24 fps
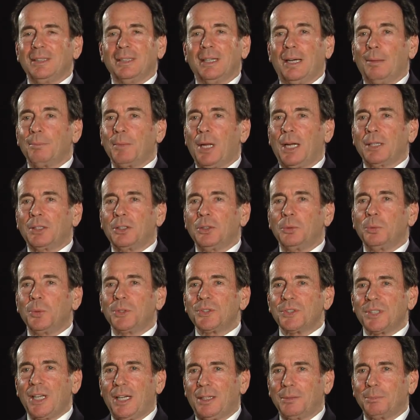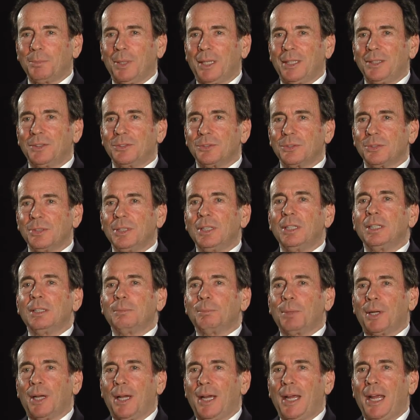I'm not good with sound bites,
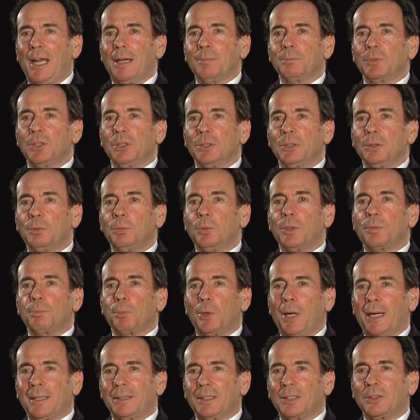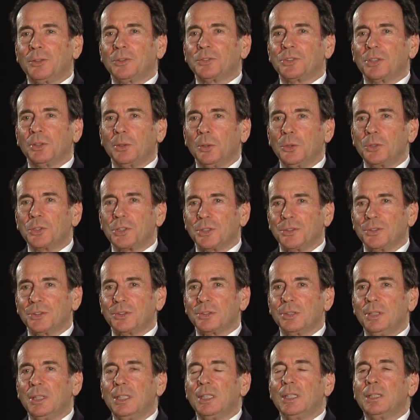but I am good with practical solutions.